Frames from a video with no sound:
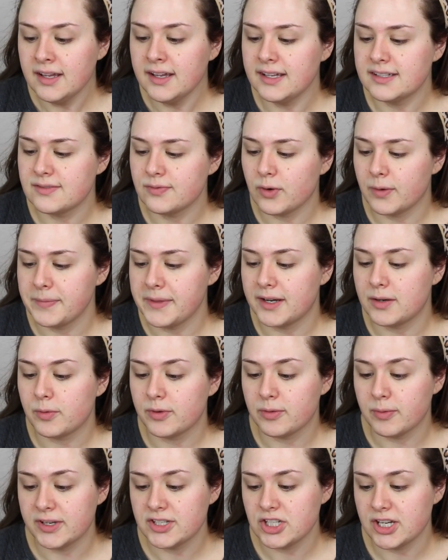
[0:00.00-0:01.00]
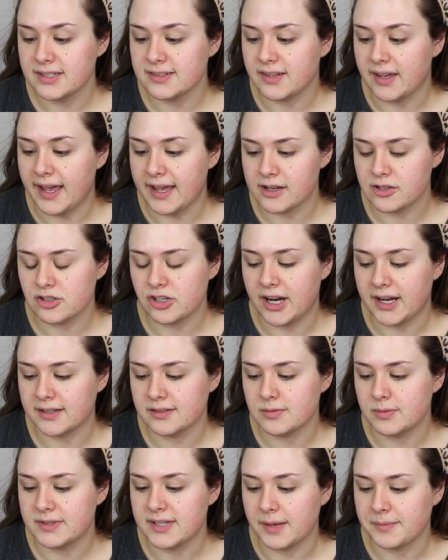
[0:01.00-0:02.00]
It's formulated with witch hazel
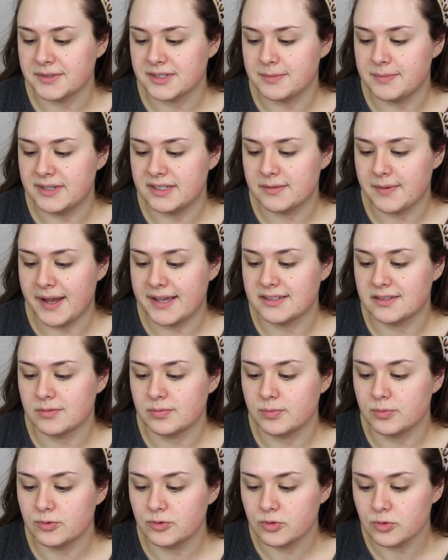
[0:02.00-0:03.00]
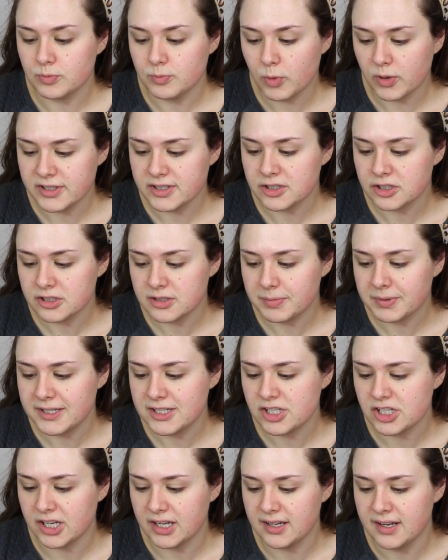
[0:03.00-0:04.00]
extracts, which helps to minimize moisture
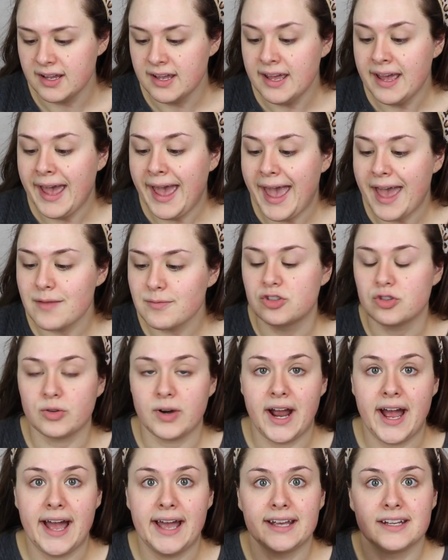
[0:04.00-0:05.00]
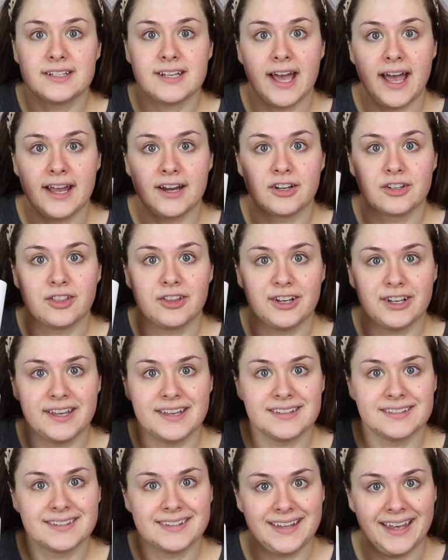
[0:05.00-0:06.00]
depletion and dry, tired
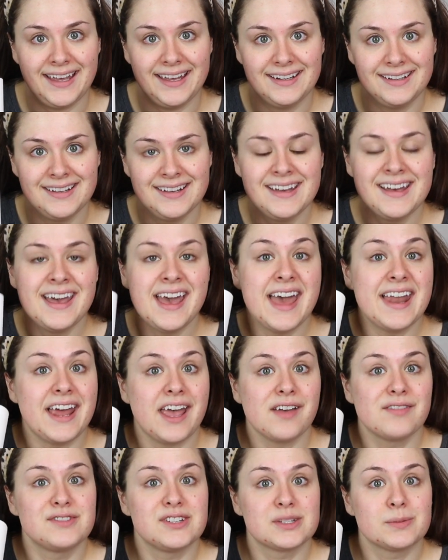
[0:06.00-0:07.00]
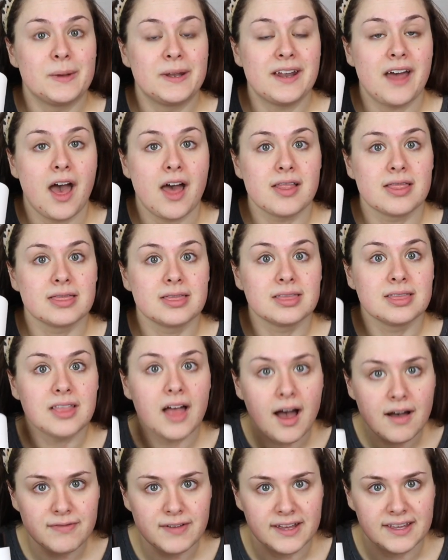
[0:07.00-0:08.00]
looking skin. And I have just been
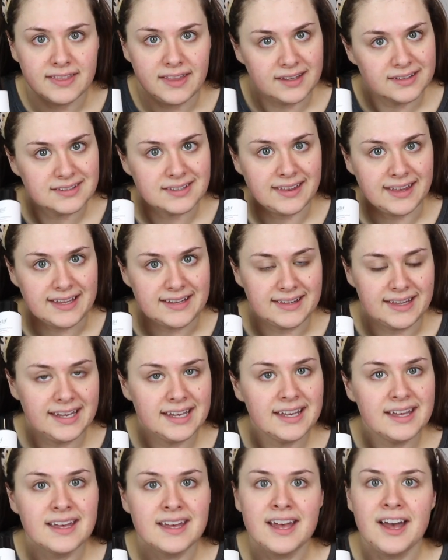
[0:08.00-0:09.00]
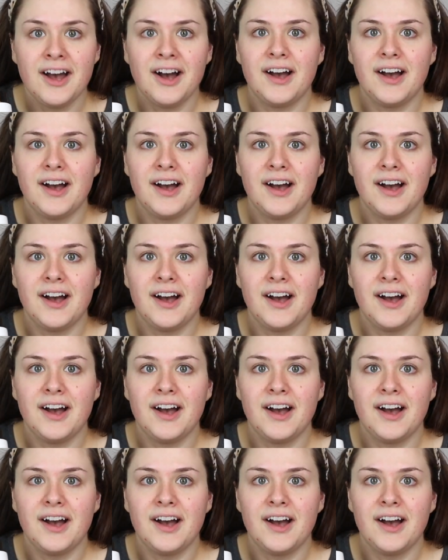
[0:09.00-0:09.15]
loving this lately.